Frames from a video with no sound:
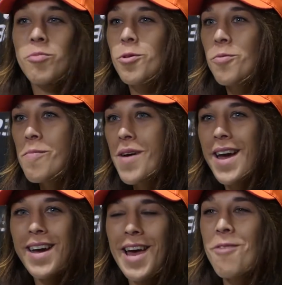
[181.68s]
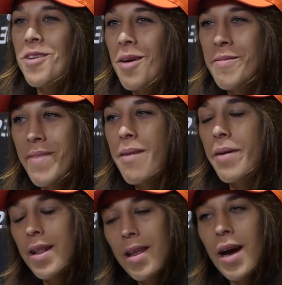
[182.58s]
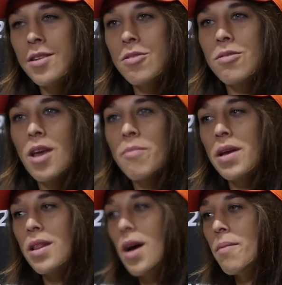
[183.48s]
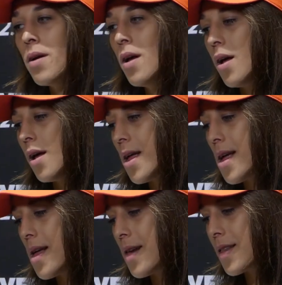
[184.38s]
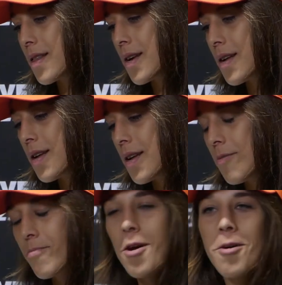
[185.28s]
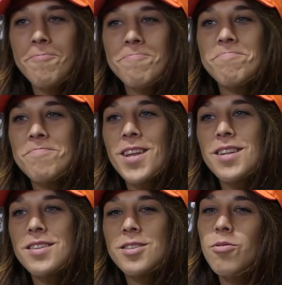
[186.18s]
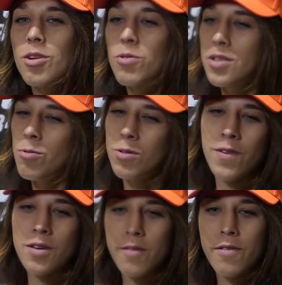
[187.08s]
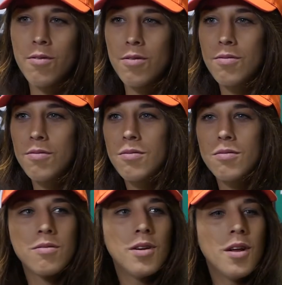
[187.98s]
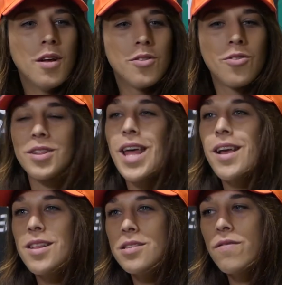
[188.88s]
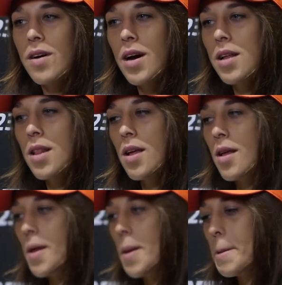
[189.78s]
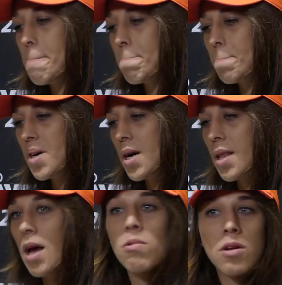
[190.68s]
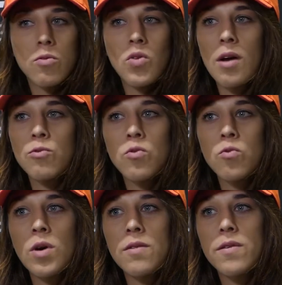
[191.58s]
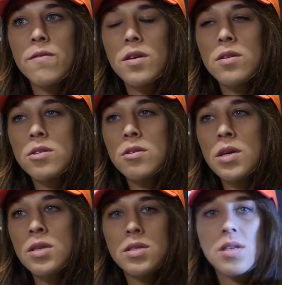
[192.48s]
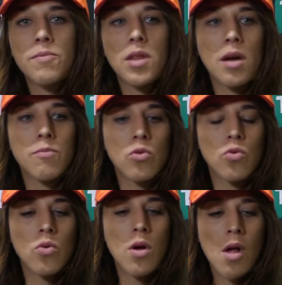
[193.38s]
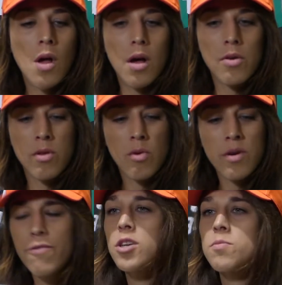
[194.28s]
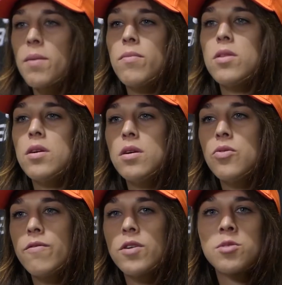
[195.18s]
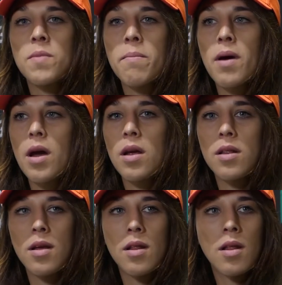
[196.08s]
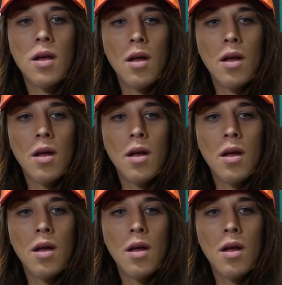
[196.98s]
me to be back, and I want to be back, but I need to take my time, and it was very difficult to not take this fight, but I will go down to 115, so I need some time to, you know, refresh my body, refresh my mind, and